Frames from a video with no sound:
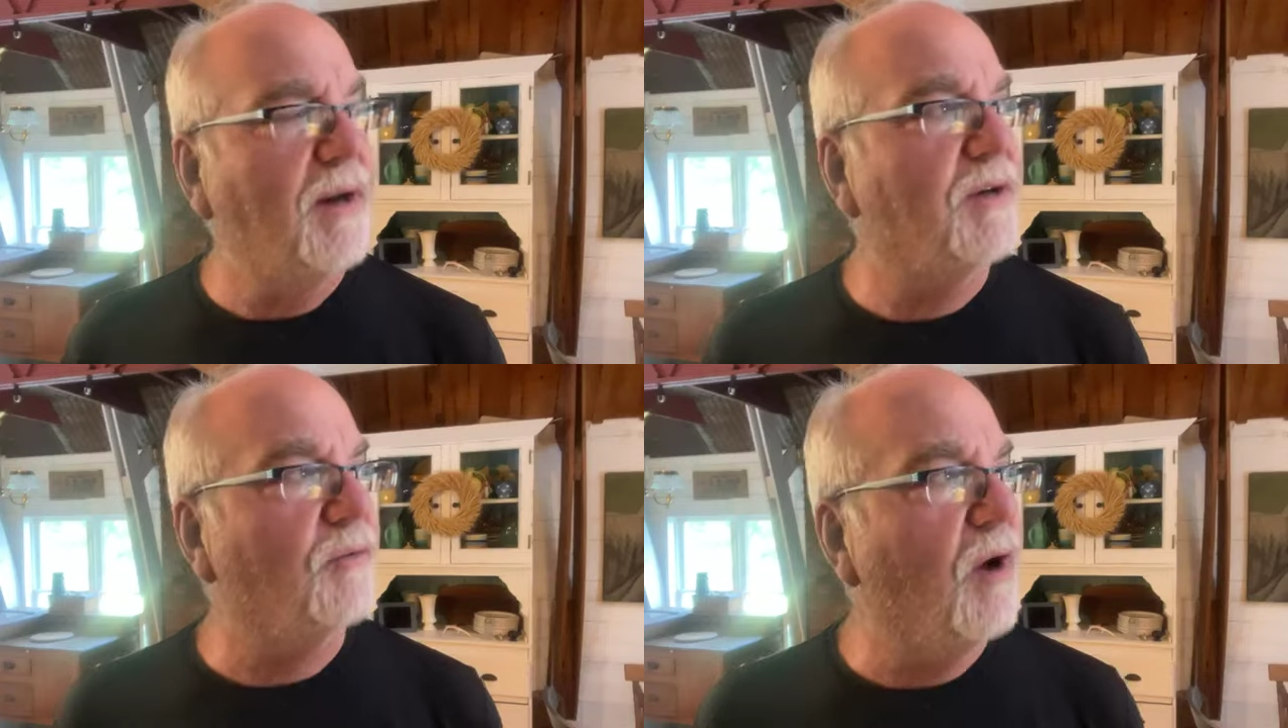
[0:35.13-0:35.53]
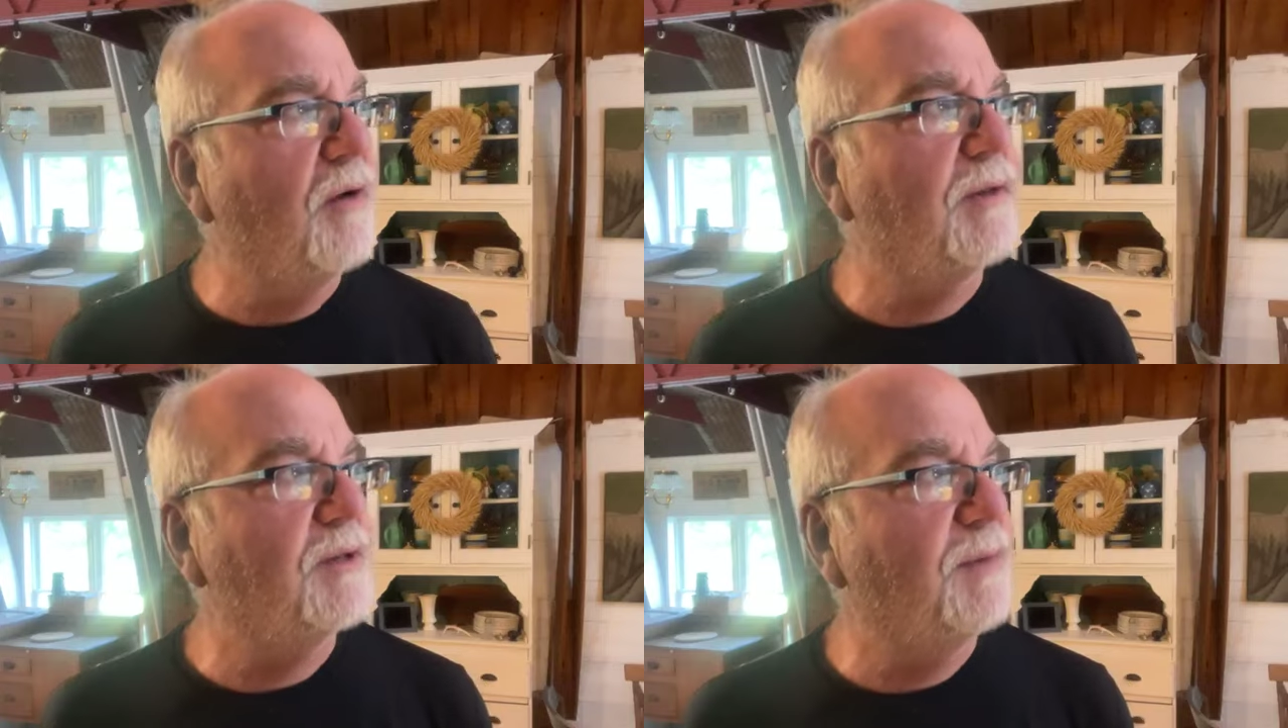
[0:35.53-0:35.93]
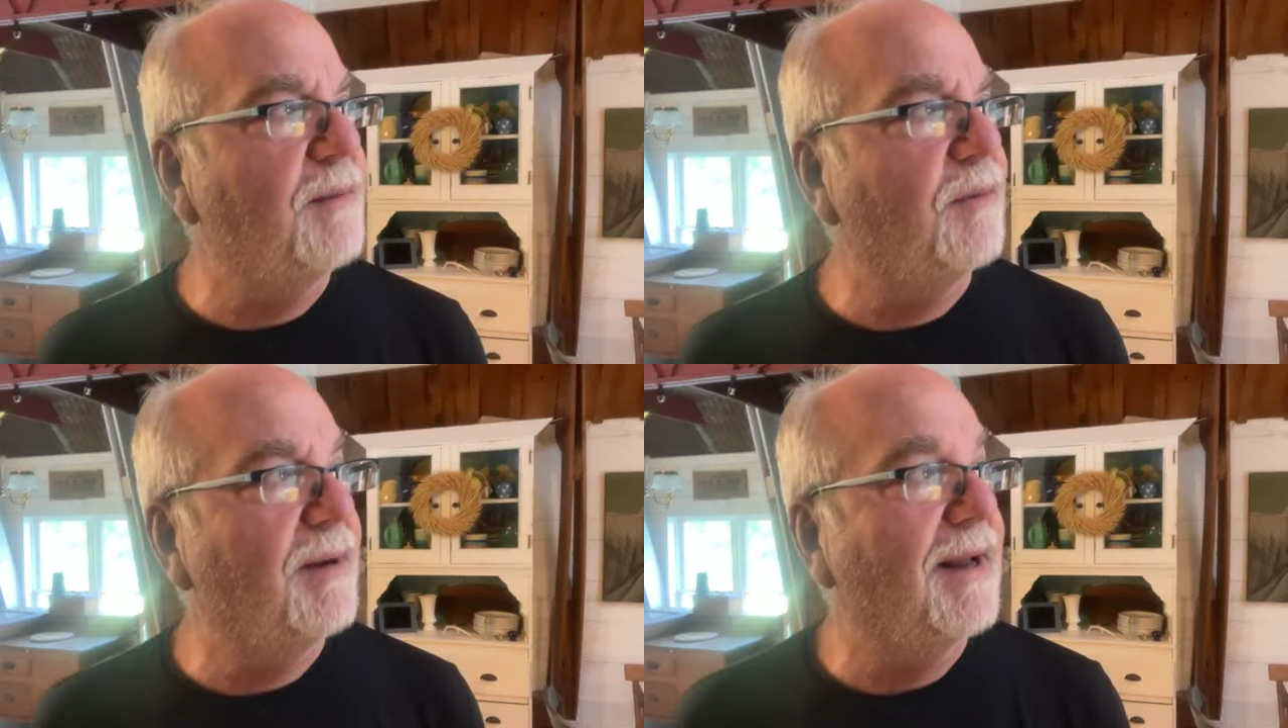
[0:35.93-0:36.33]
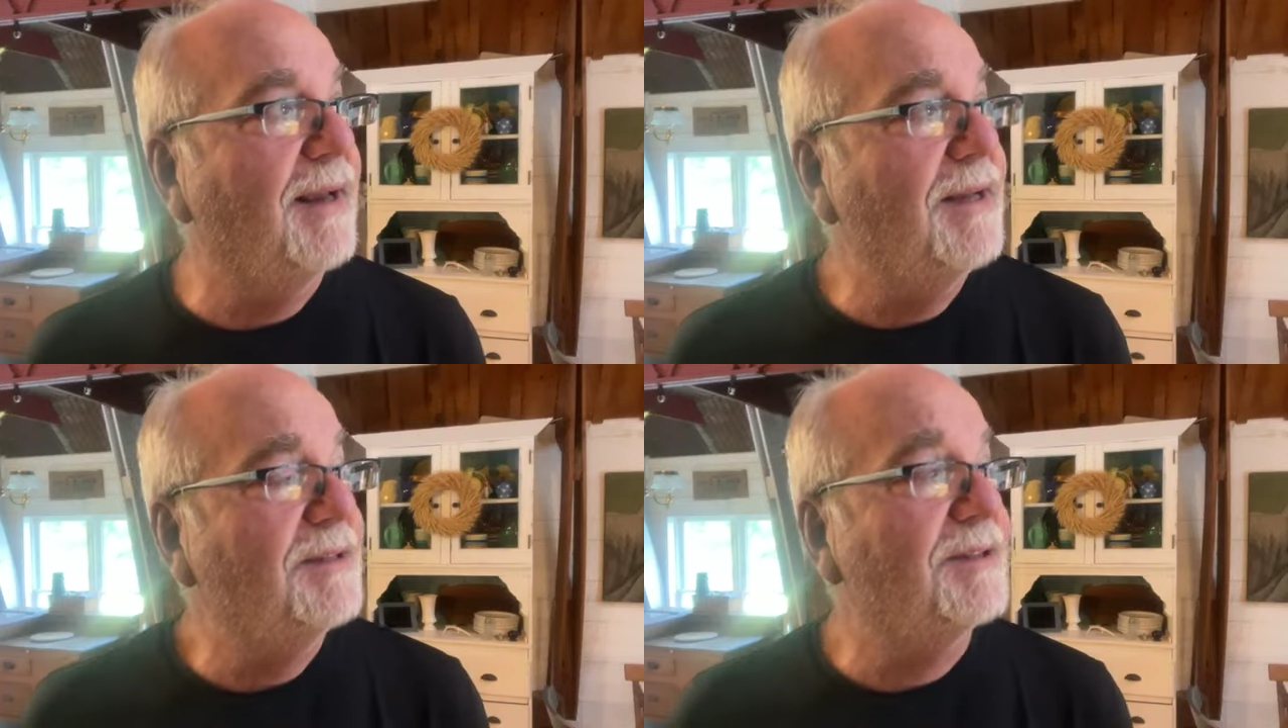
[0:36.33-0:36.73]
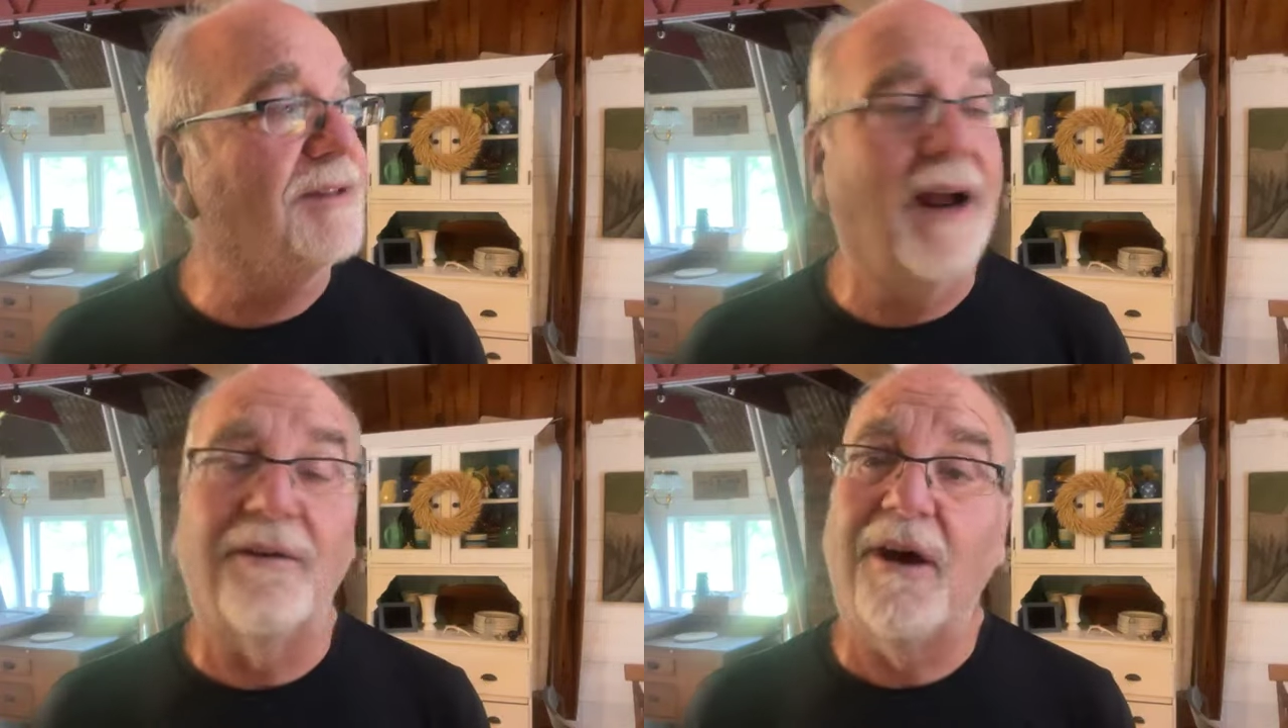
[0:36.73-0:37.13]
What is wrong with these people? But I guess
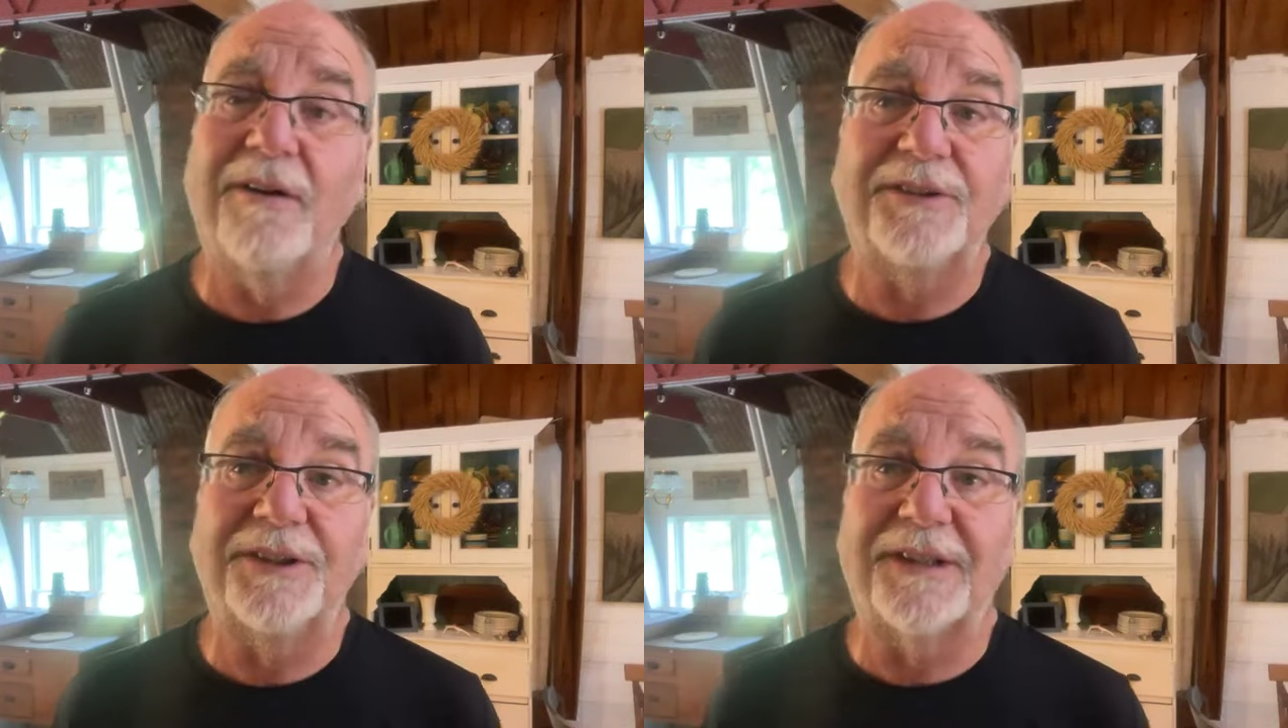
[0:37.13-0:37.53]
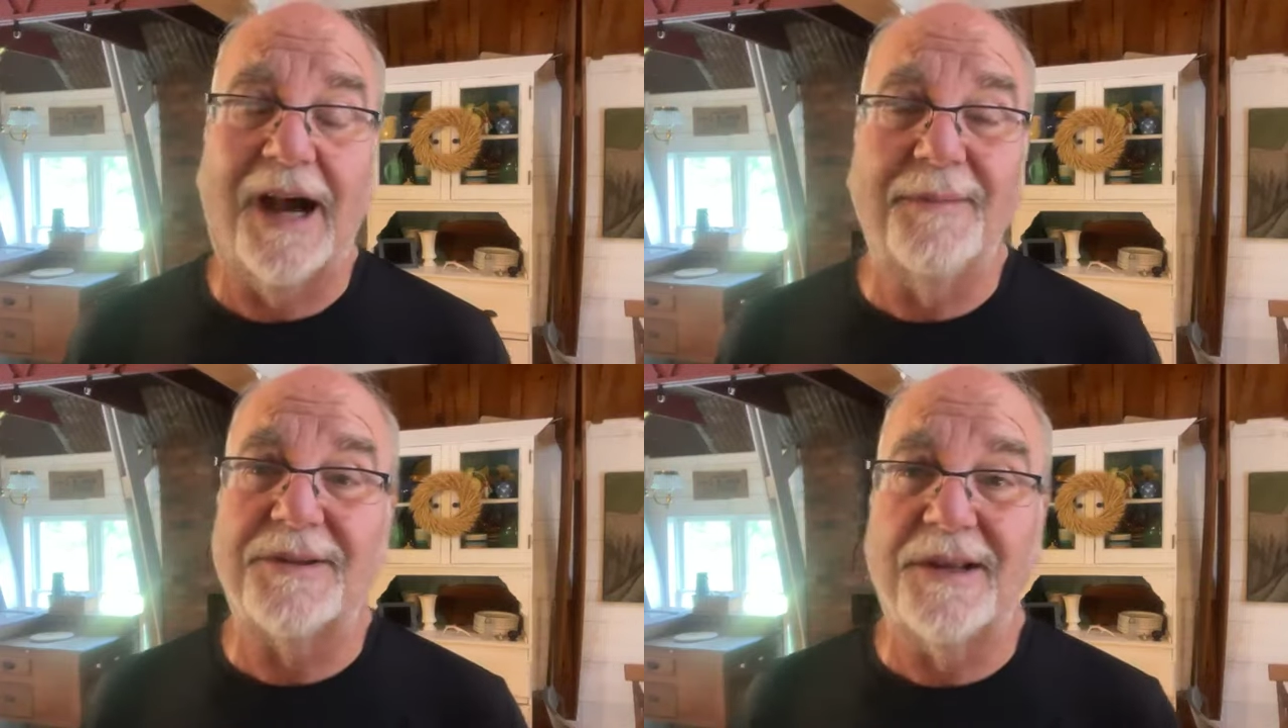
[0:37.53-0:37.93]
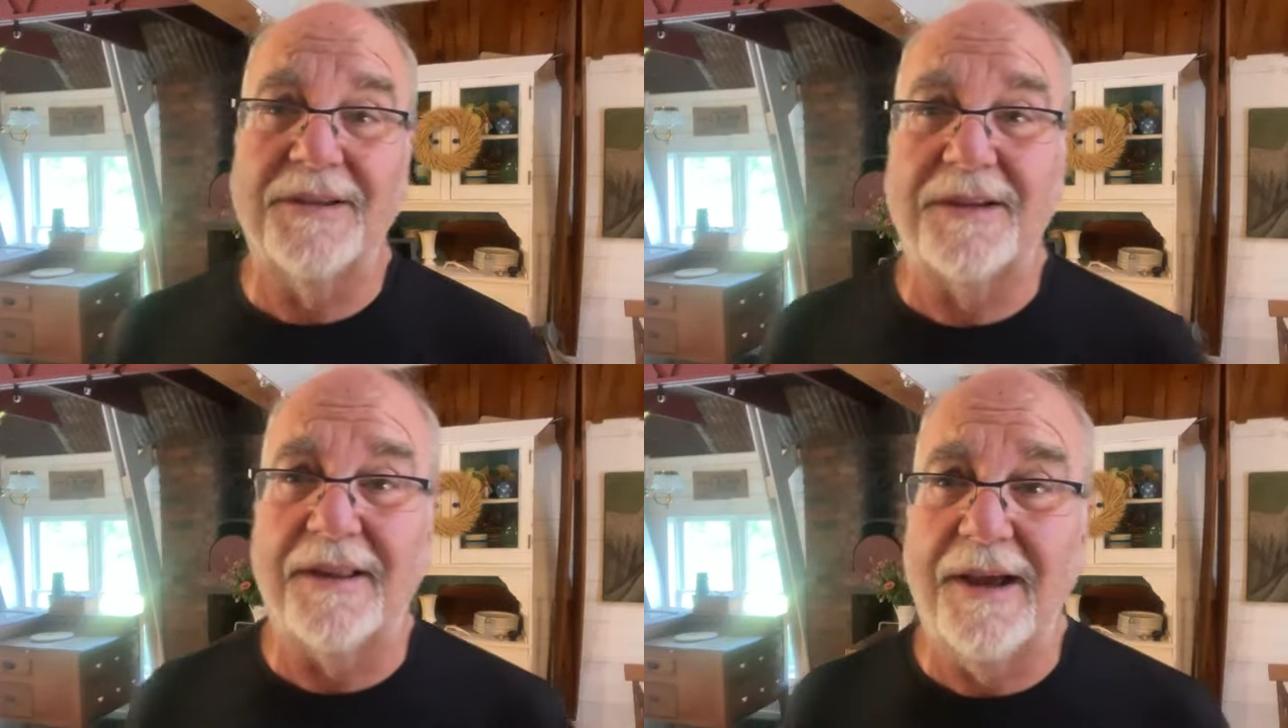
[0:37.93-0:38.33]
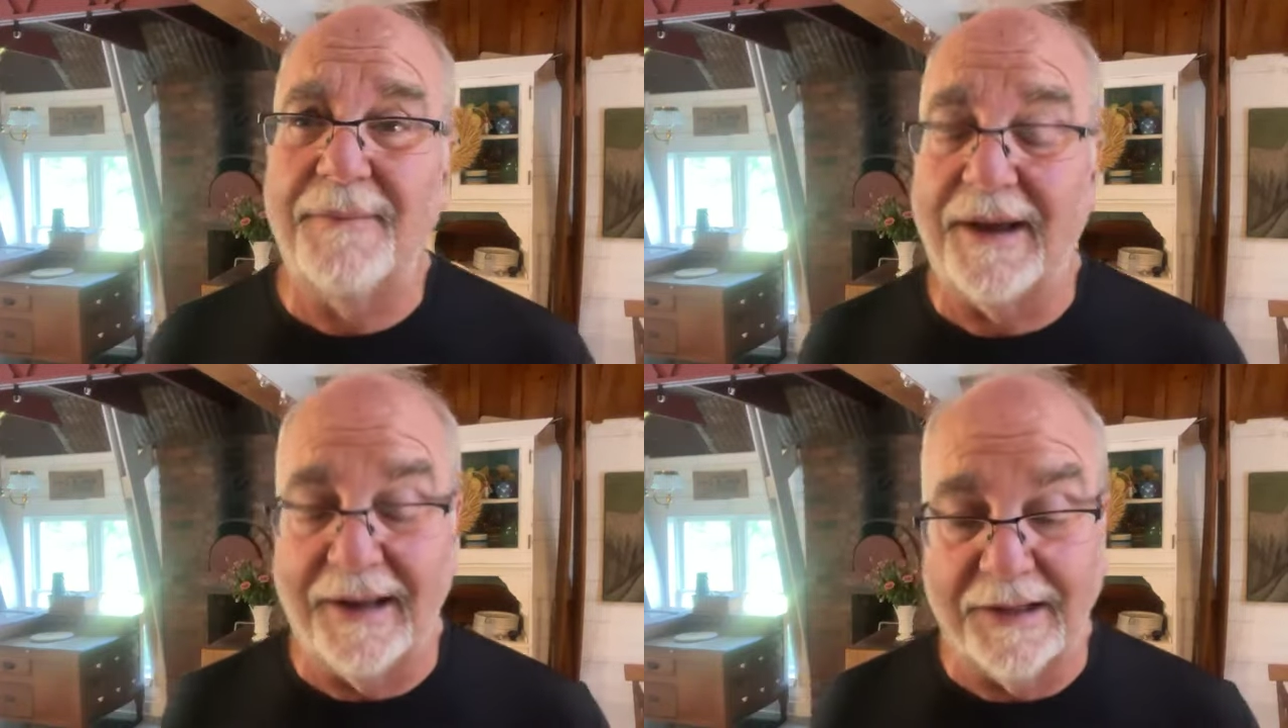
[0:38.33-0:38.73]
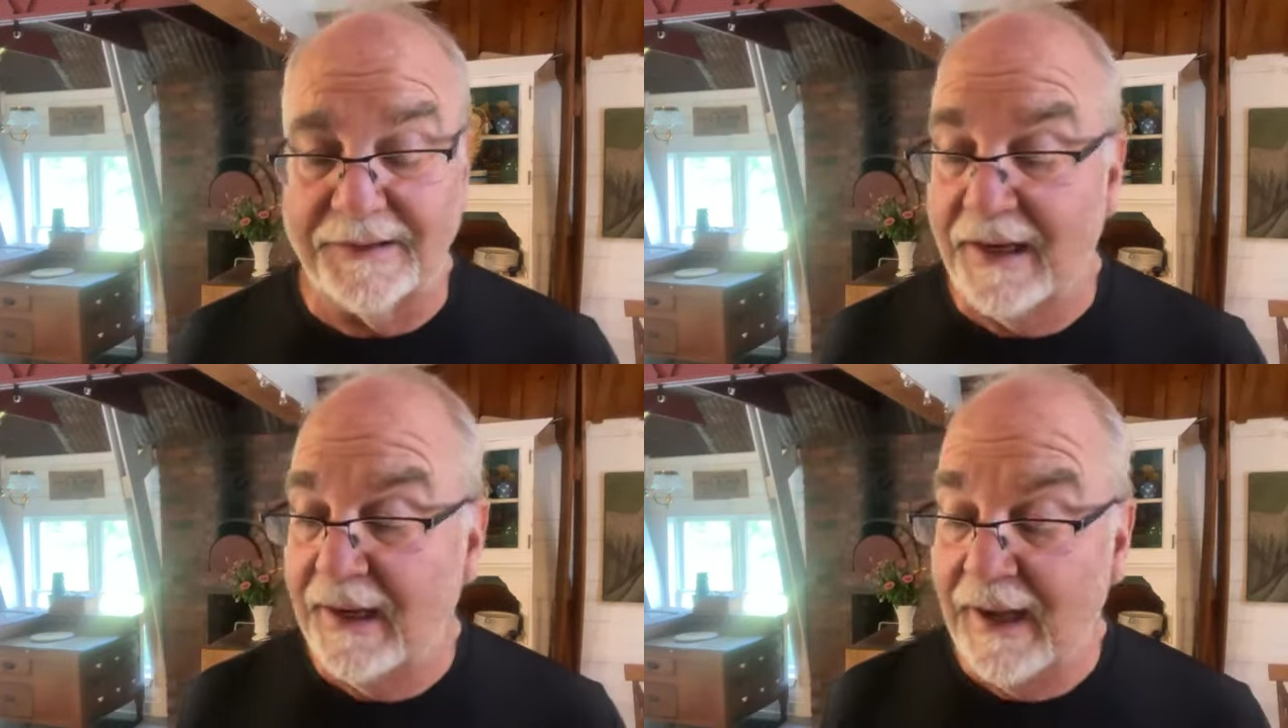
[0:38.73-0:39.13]
it's not wrong. It's just common sense to them, I
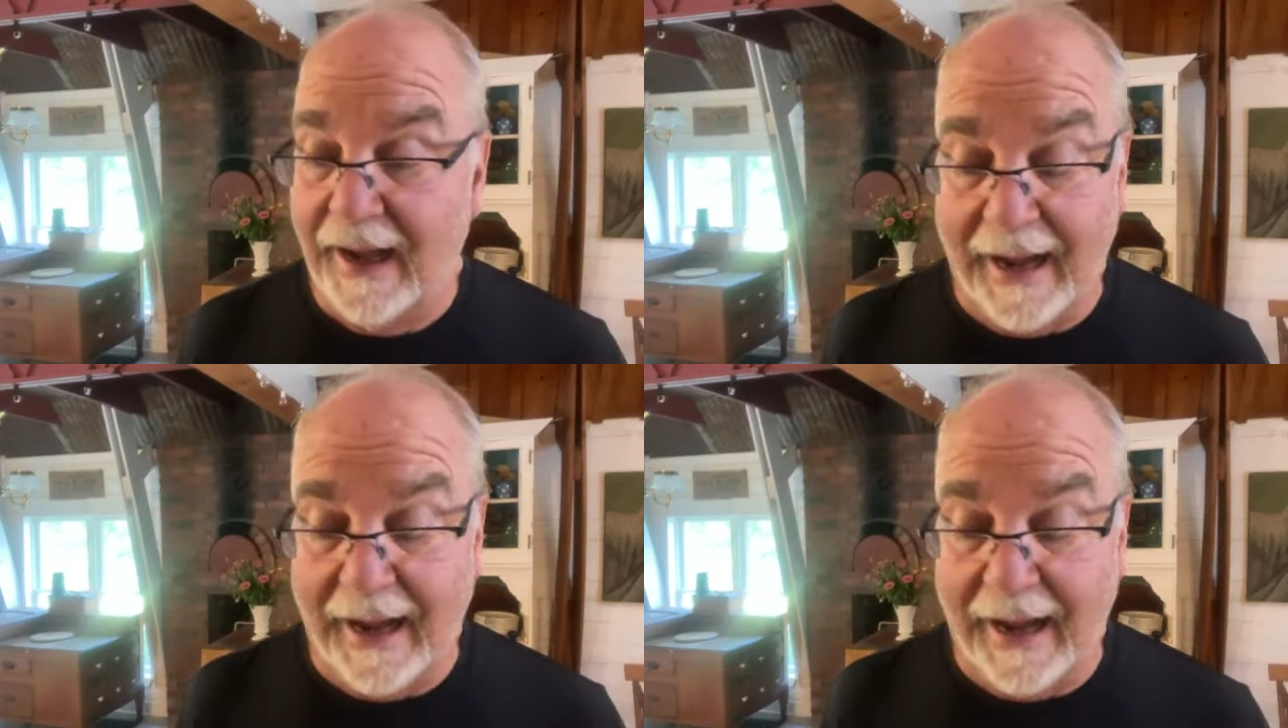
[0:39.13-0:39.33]
guess.